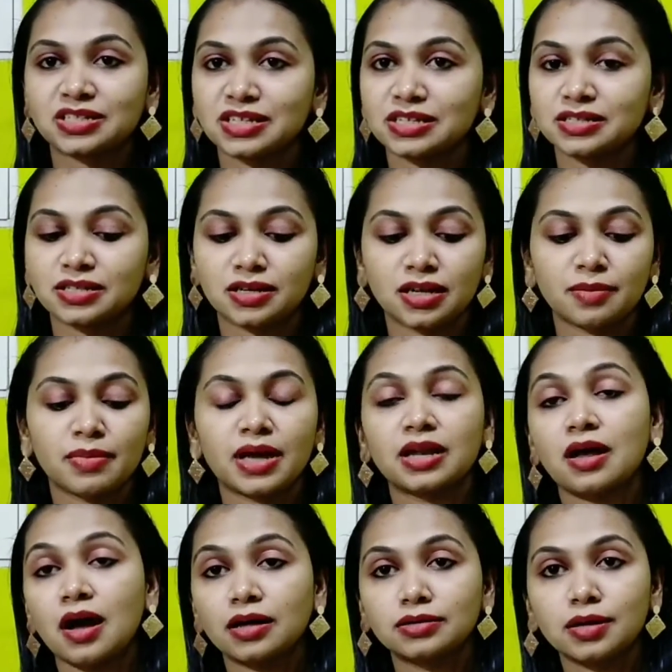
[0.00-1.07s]
sunscreen
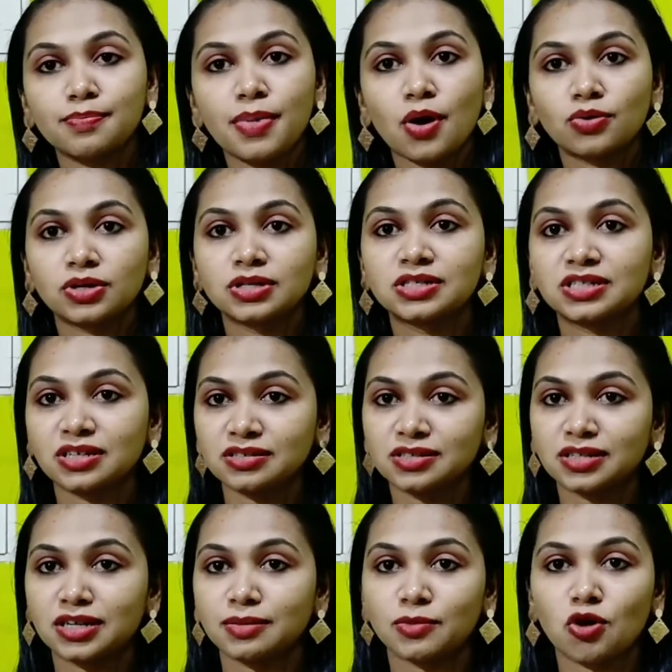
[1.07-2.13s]
and other powdered
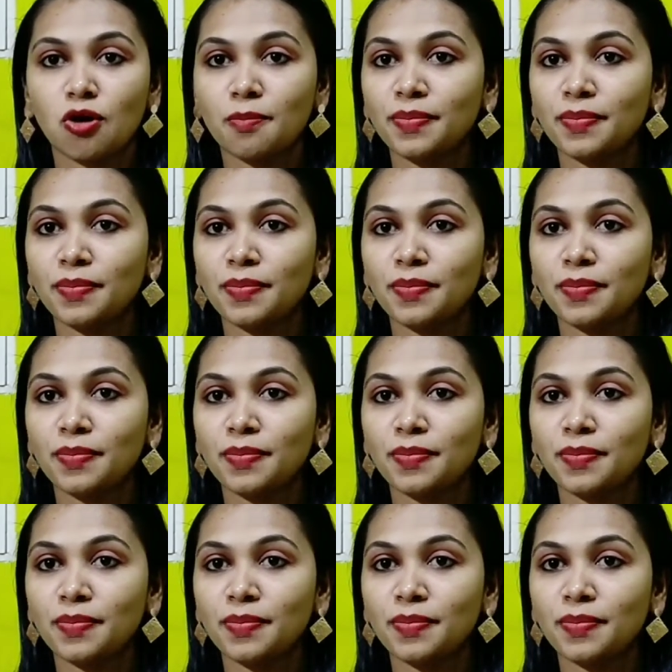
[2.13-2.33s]
sunscreen